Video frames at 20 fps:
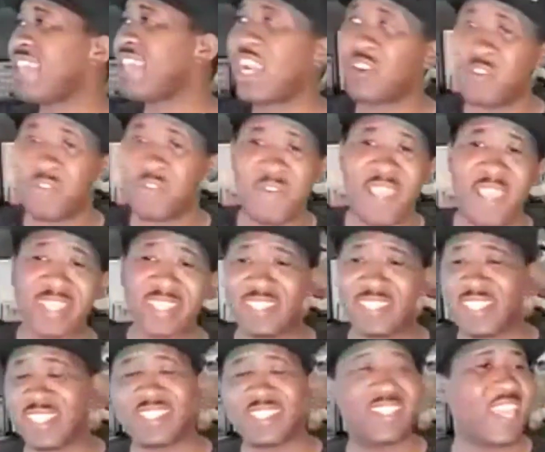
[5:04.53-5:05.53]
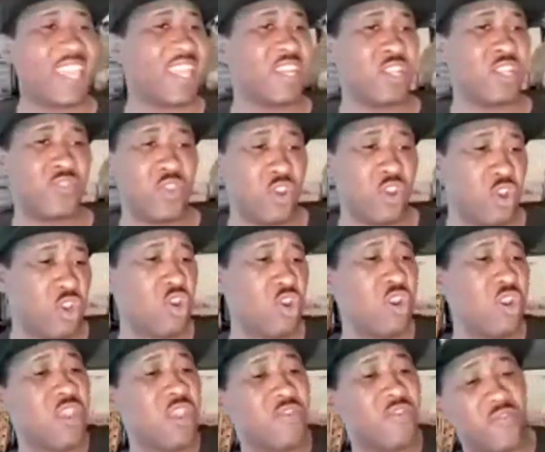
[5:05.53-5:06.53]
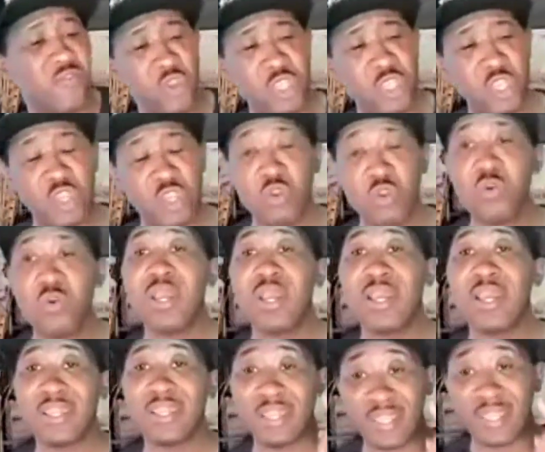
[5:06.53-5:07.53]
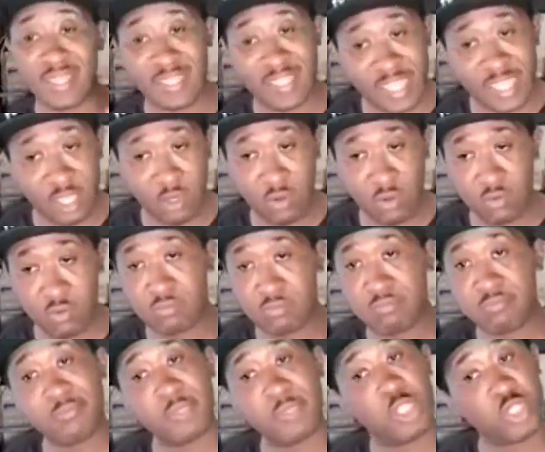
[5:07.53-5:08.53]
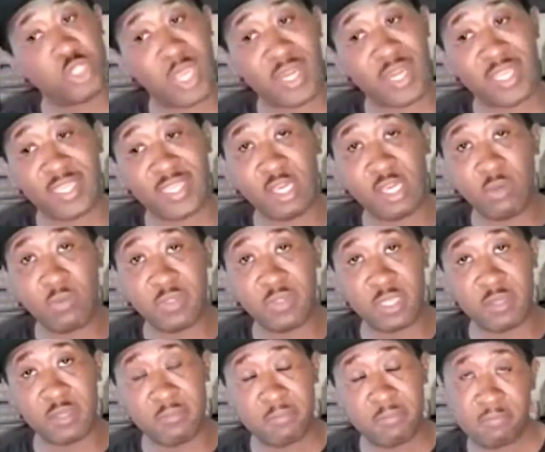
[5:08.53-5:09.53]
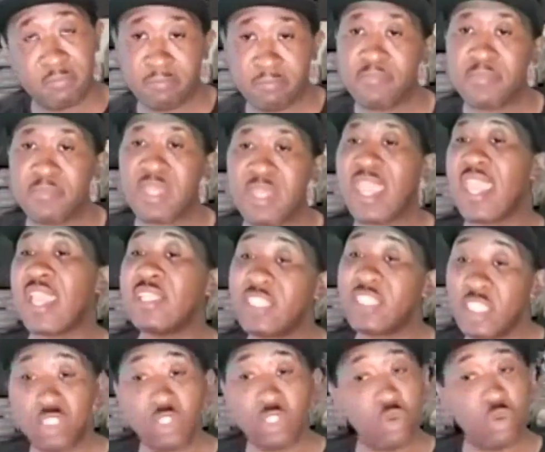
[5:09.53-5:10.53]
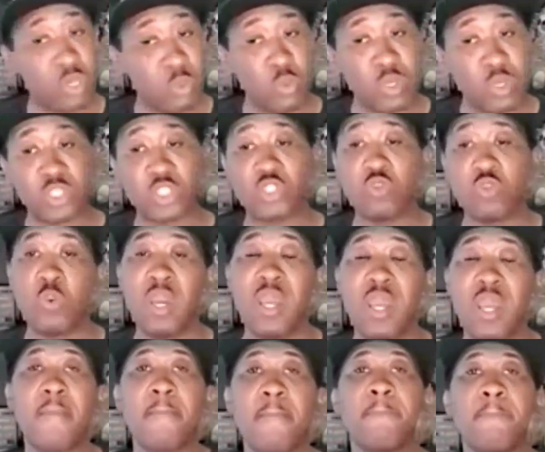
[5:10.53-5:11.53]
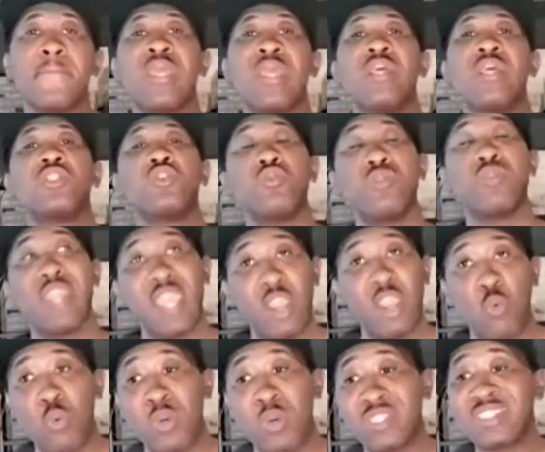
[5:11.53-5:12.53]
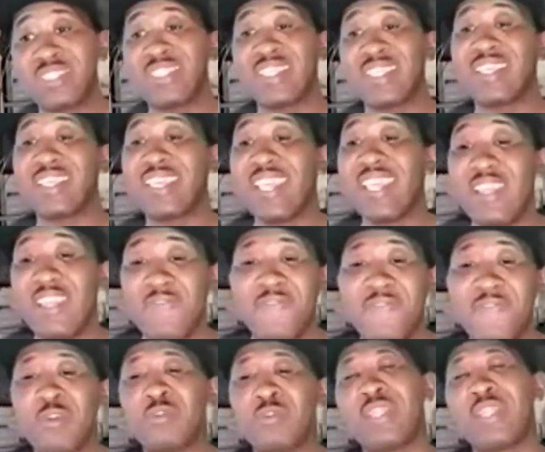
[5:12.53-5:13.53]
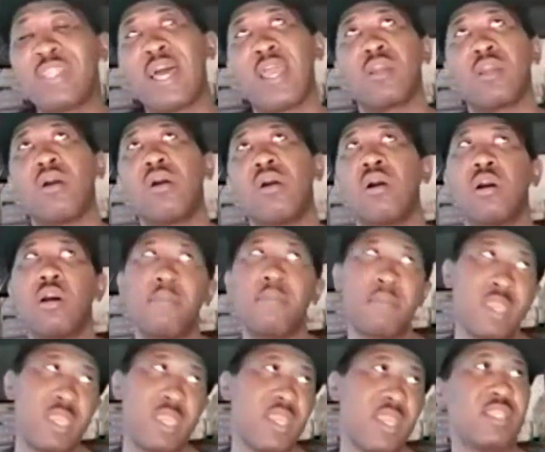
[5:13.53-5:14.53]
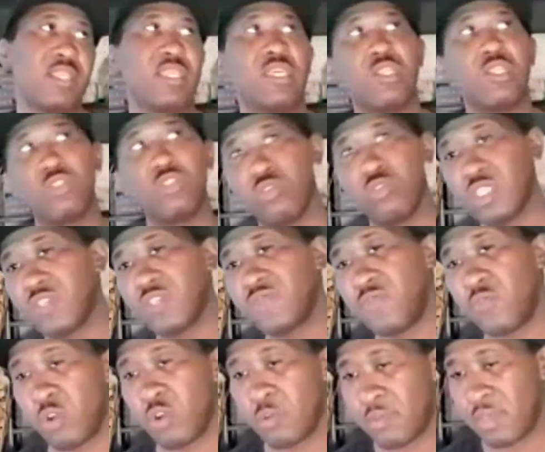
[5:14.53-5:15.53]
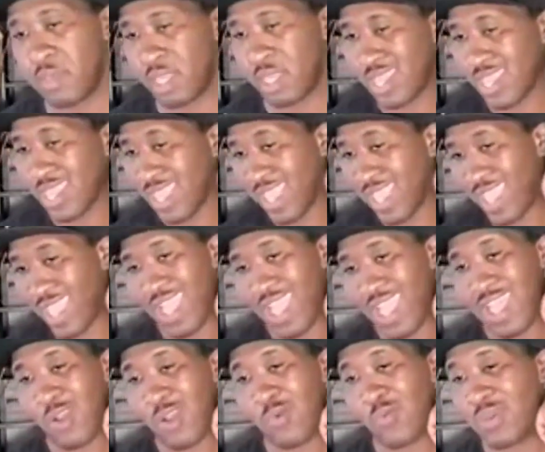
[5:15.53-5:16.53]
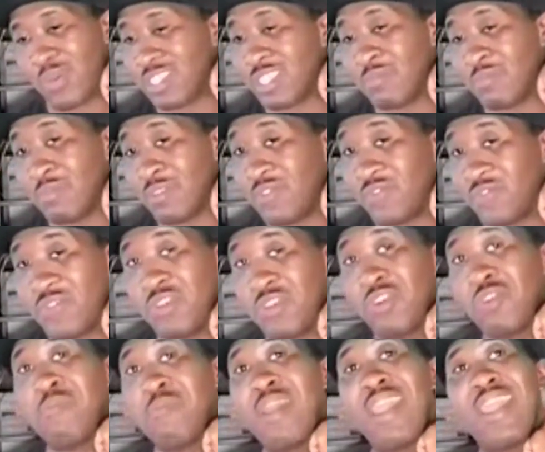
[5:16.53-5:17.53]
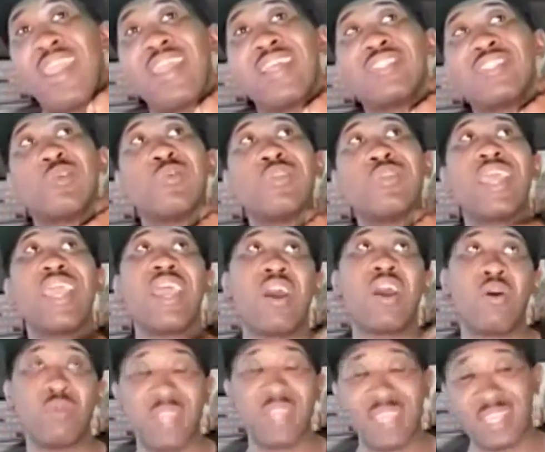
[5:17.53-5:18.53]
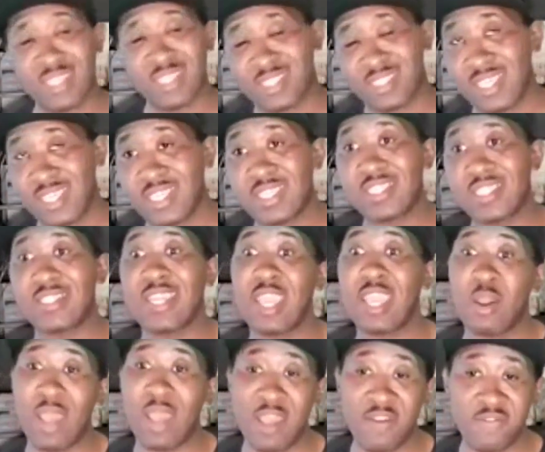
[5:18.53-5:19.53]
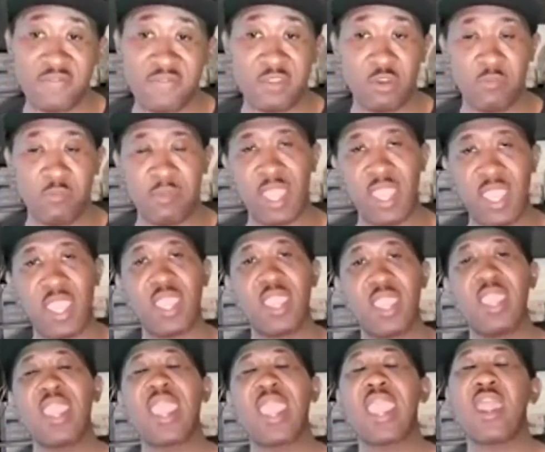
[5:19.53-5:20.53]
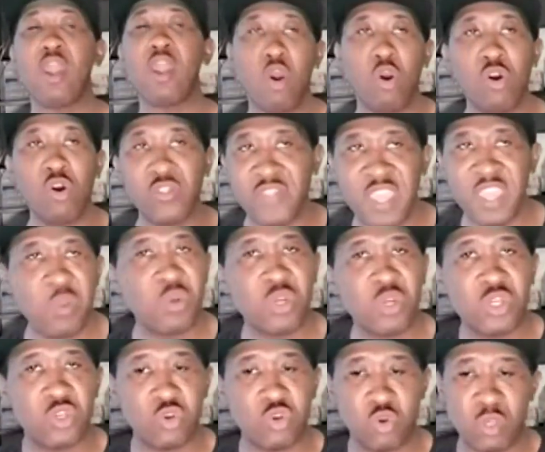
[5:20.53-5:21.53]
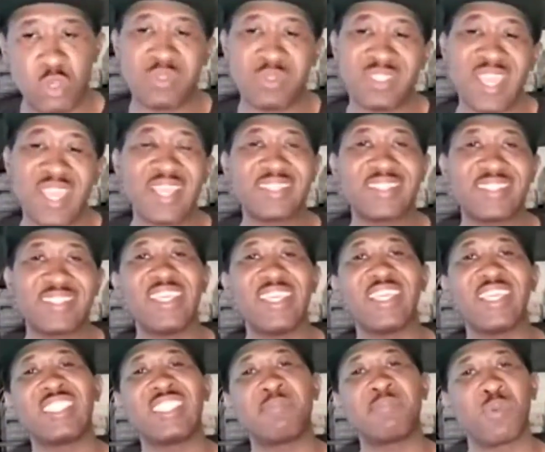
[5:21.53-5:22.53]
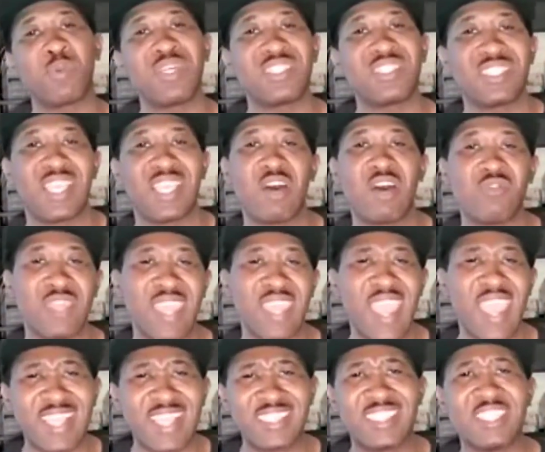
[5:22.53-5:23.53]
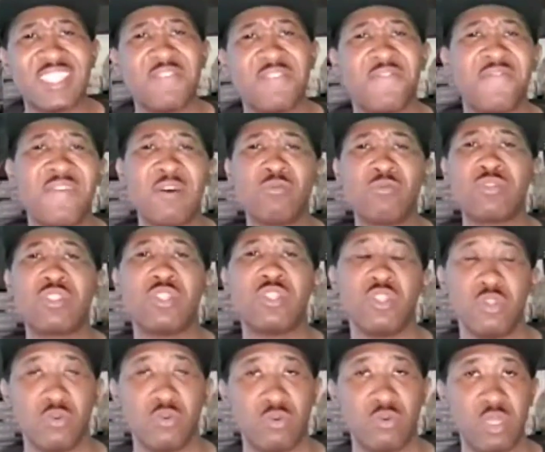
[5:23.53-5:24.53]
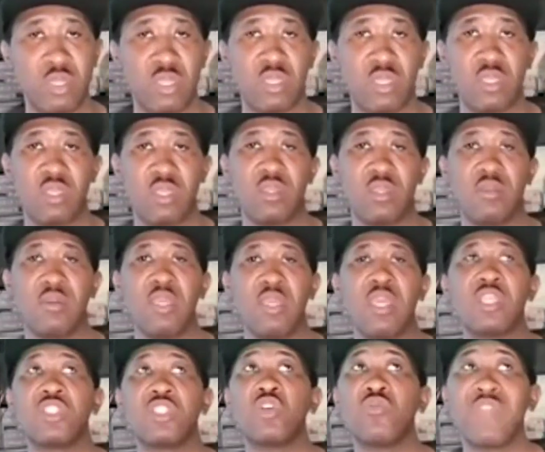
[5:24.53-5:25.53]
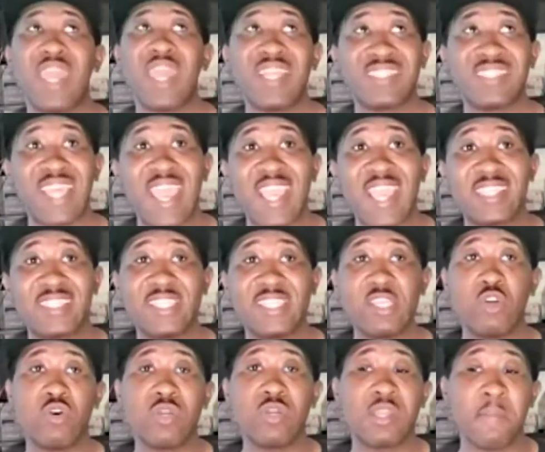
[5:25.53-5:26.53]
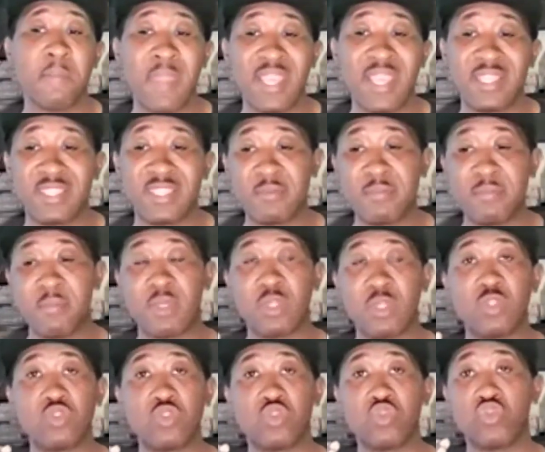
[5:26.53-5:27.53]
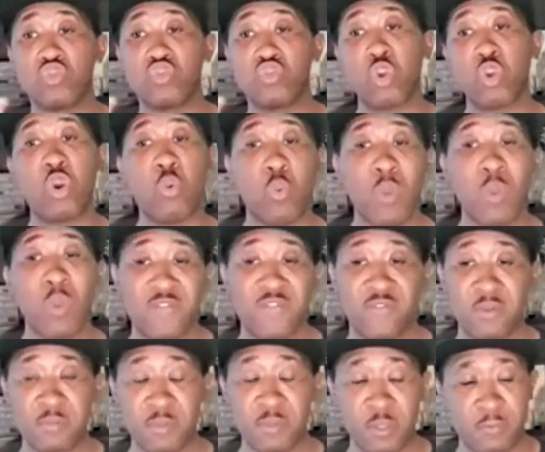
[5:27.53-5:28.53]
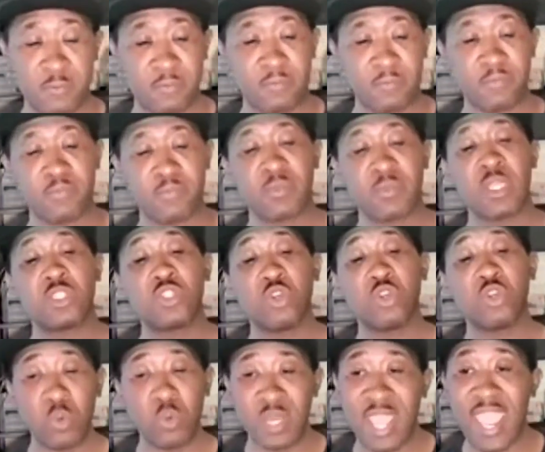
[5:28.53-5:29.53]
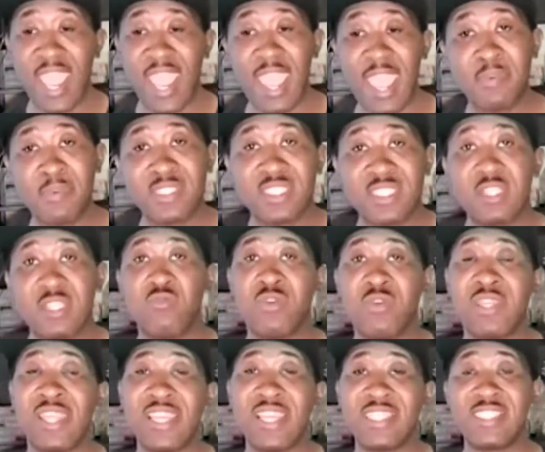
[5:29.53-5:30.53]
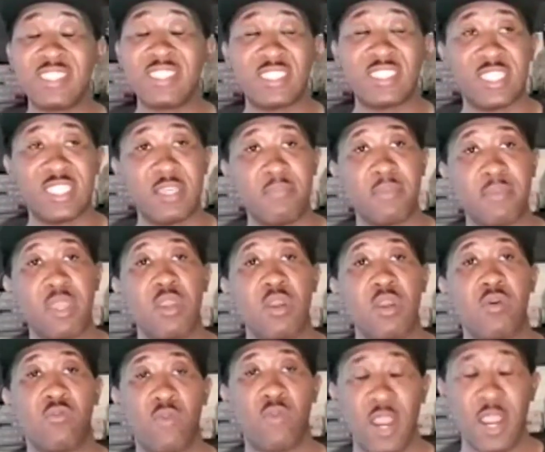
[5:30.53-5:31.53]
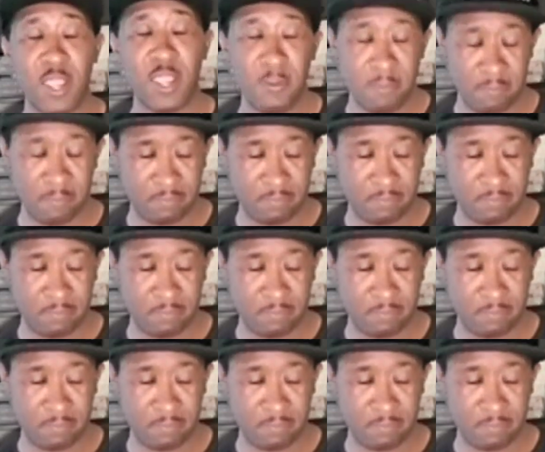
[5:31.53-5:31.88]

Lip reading: sacrificed this, that, and the third for you. Guilt, you're trying to guilt them. into doing what you want. So now once the kid feels like, oh man, they did do this for me. I don't want them to feel bad. So now they done said this, now I feel bad. And all they were doing was actually expressing how they actually felt to you. So that's actually going to make them draw away from you. So when it happens in a relationship, right?